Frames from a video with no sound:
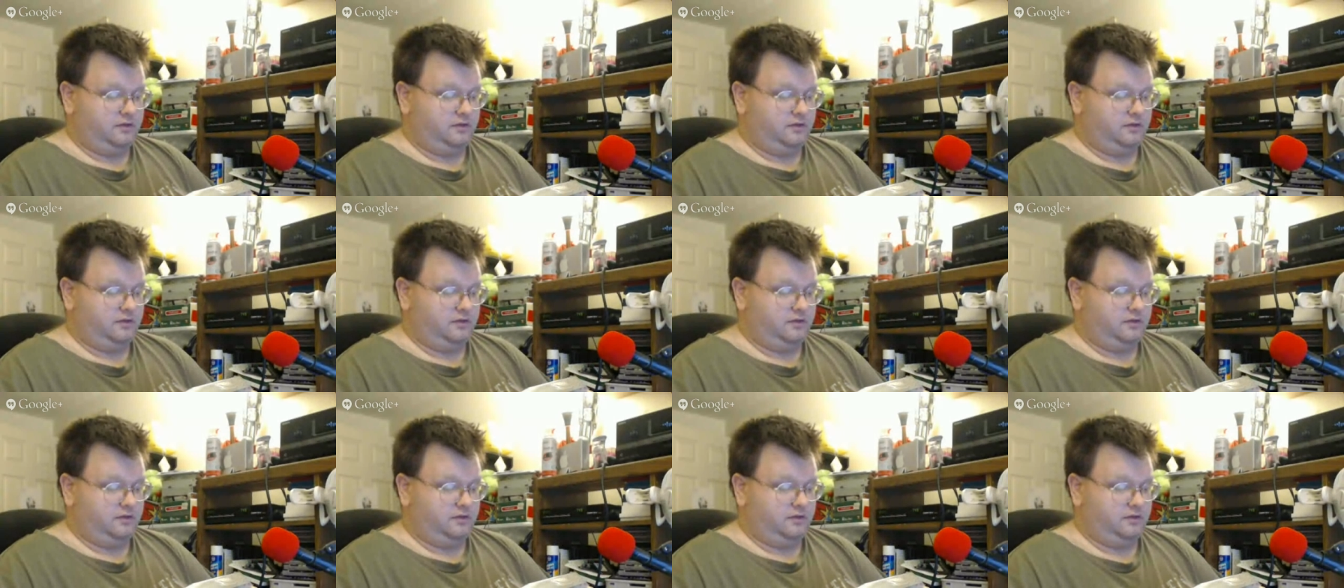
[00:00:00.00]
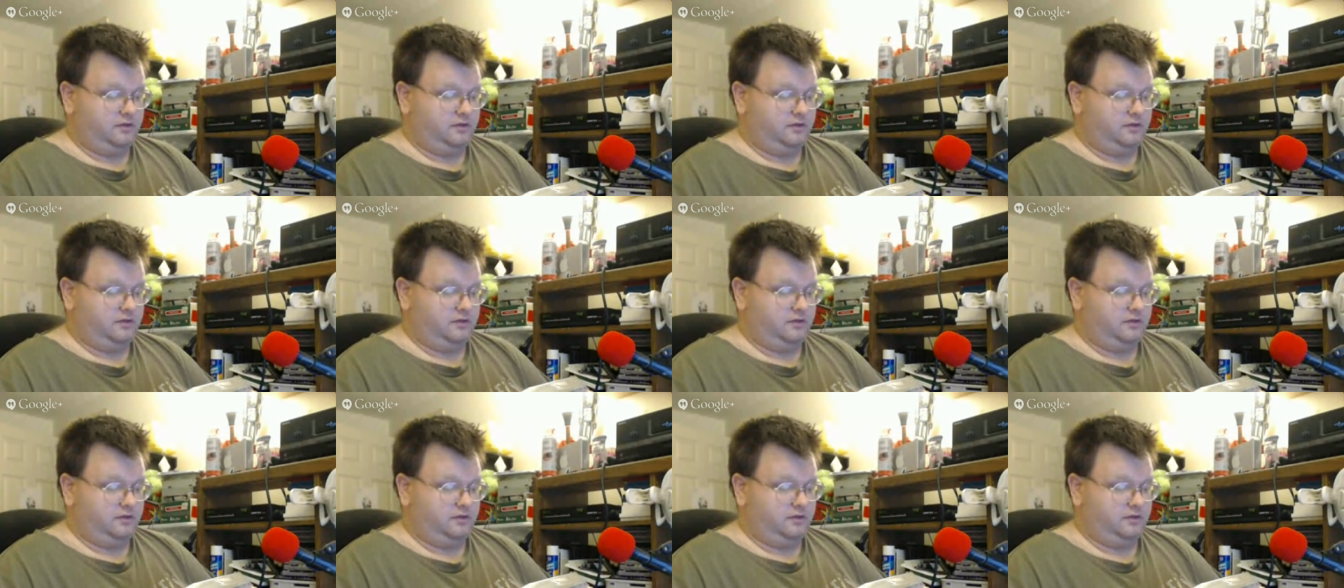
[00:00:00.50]

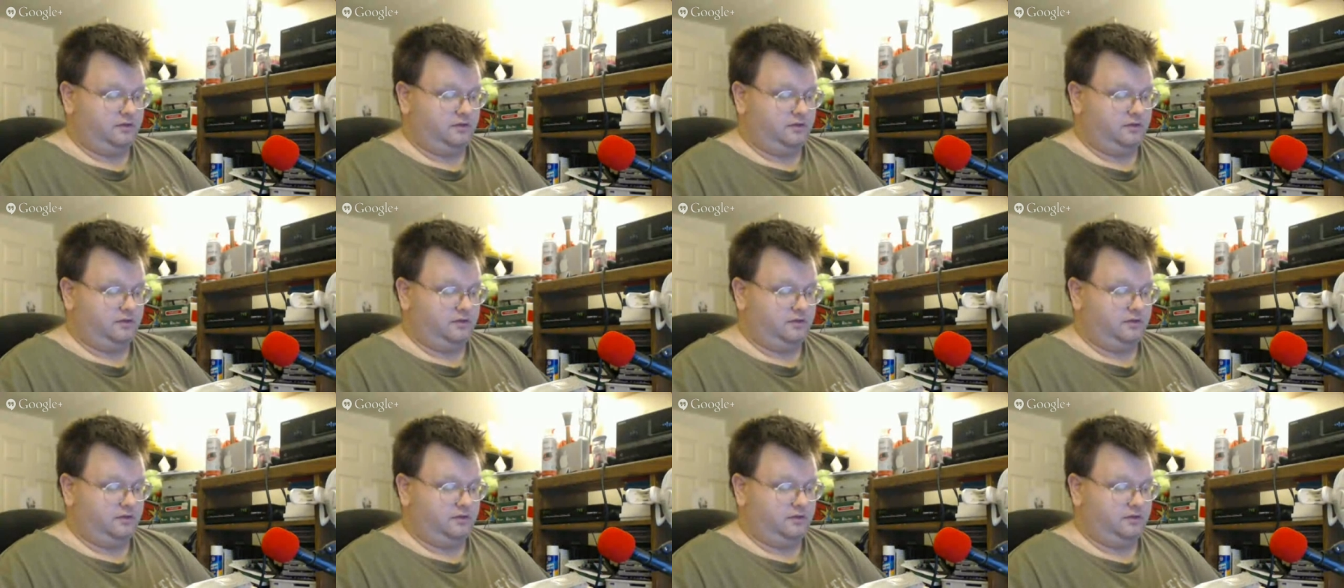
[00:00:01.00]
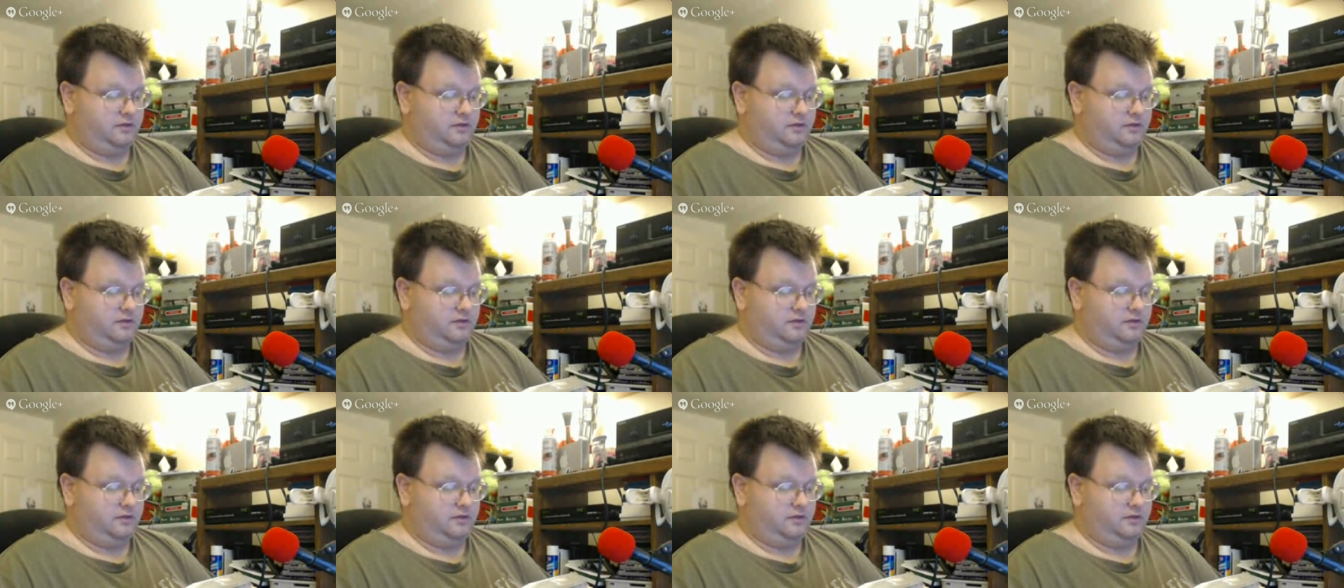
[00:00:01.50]
electronically during setup.
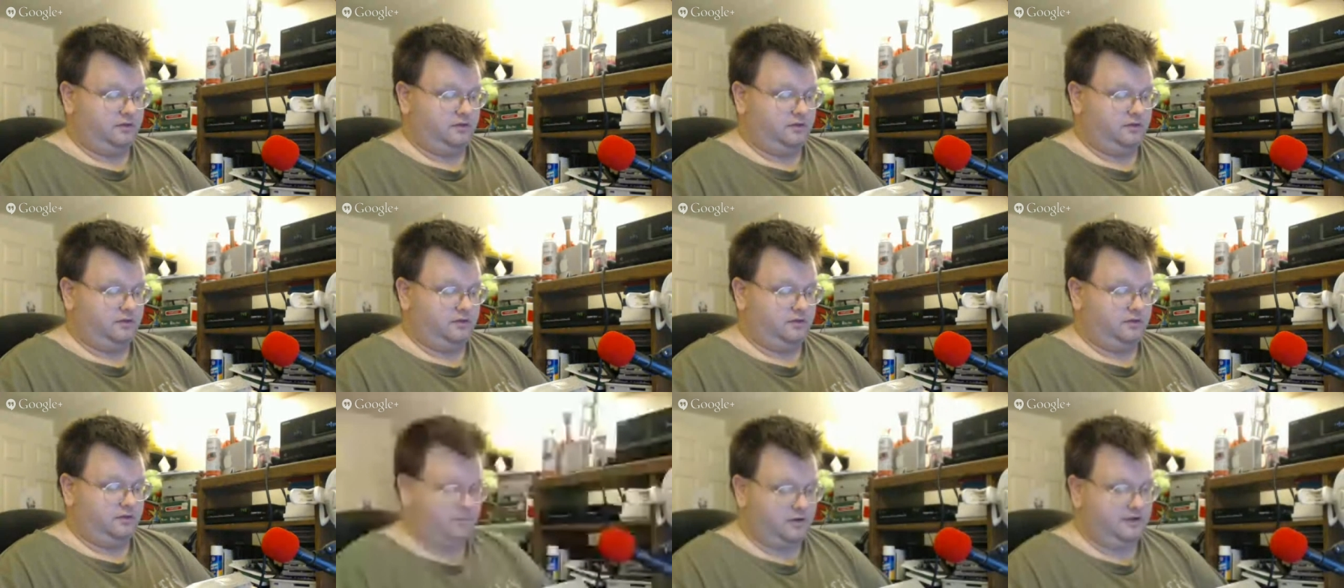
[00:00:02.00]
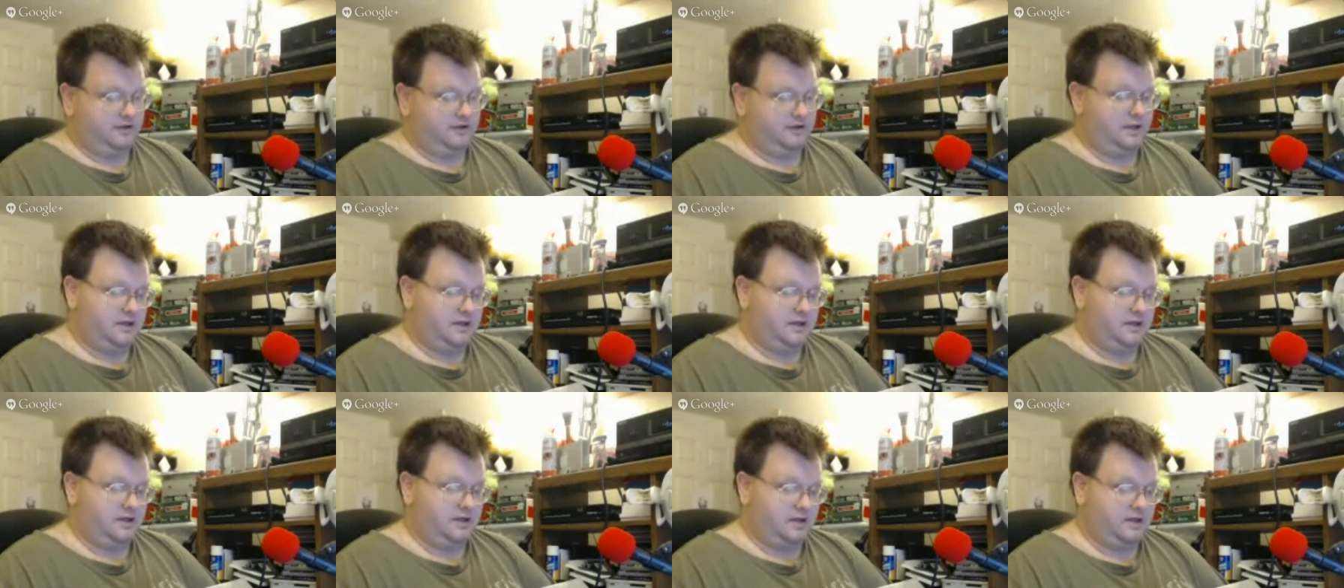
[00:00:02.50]
Product.
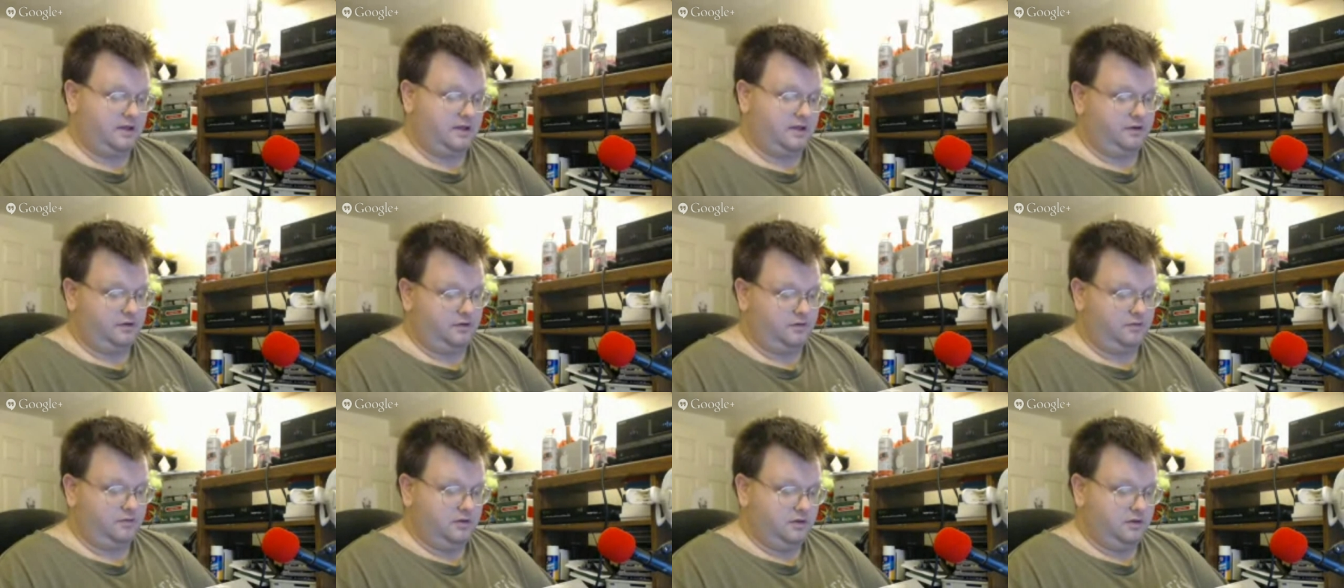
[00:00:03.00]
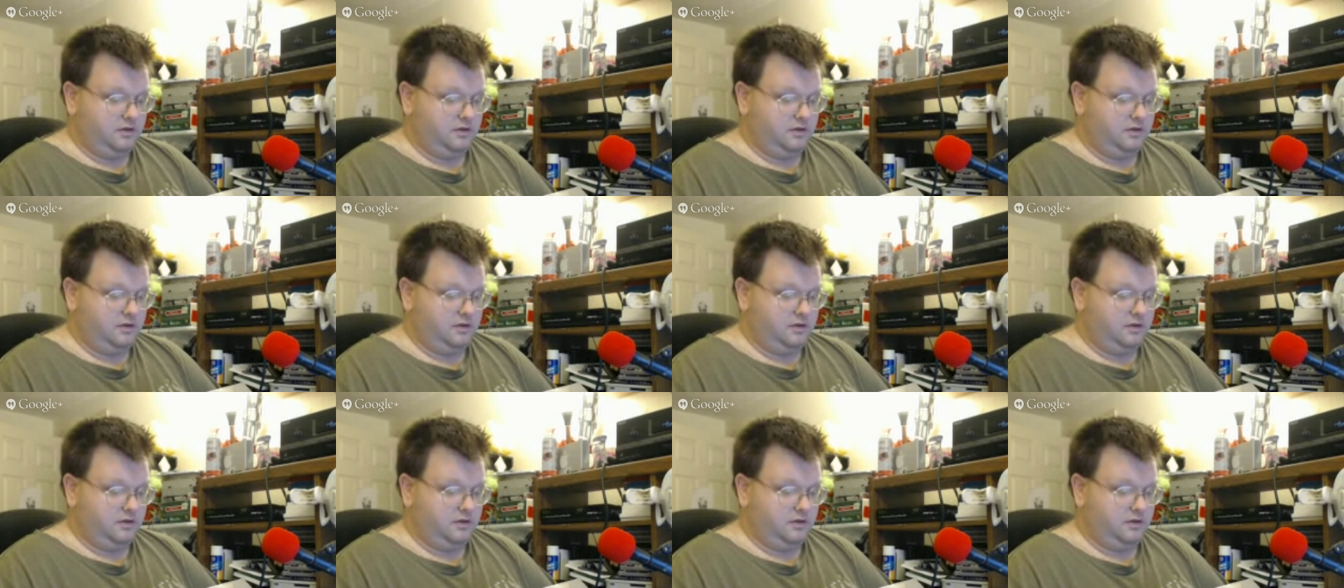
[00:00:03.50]
Yeah, I know.